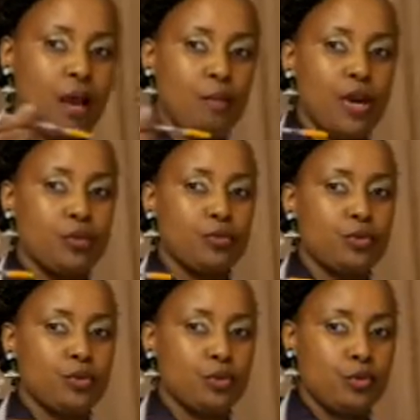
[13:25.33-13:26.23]
but you
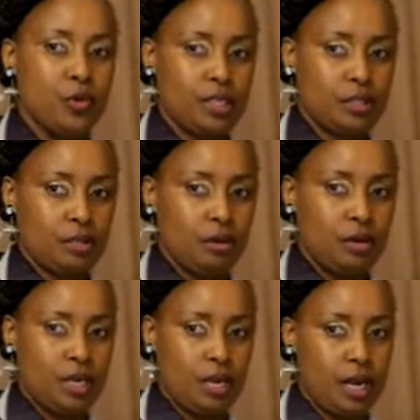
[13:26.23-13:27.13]
do it
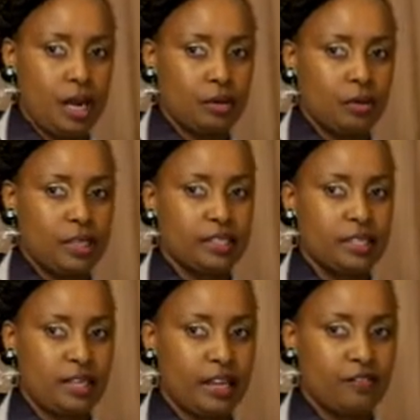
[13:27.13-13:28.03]
on an angle, let's
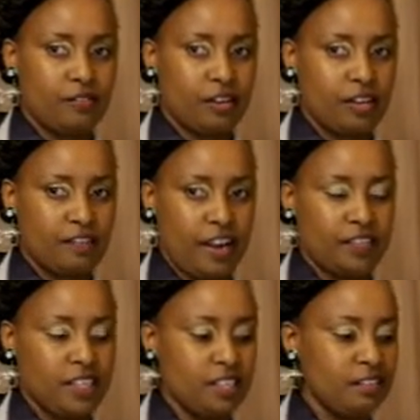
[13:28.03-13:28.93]
say like
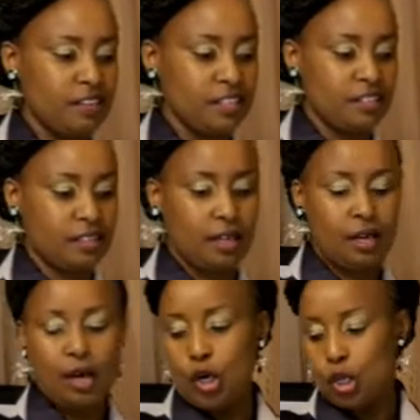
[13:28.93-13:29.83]
45 degrees.
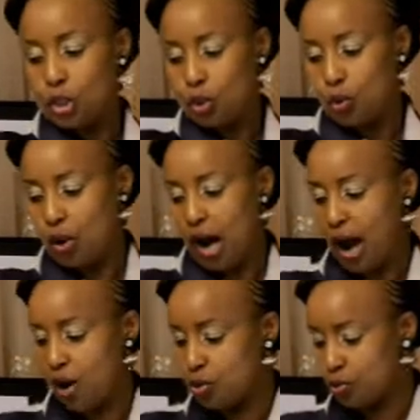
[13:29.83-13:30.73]
So
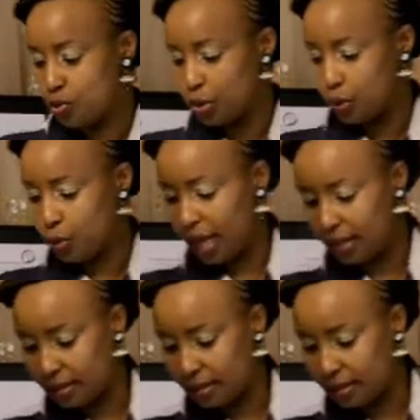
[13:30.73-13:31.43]
how you do it,